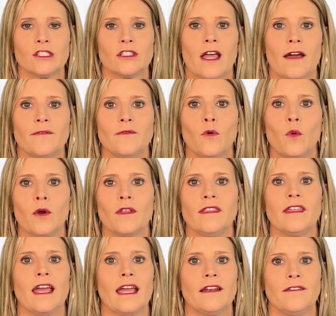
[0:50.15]
July 4th
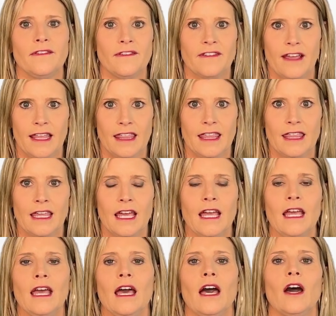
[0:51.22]
and
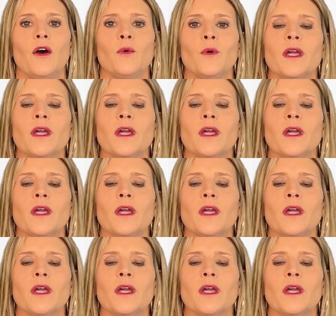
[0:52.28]
5th.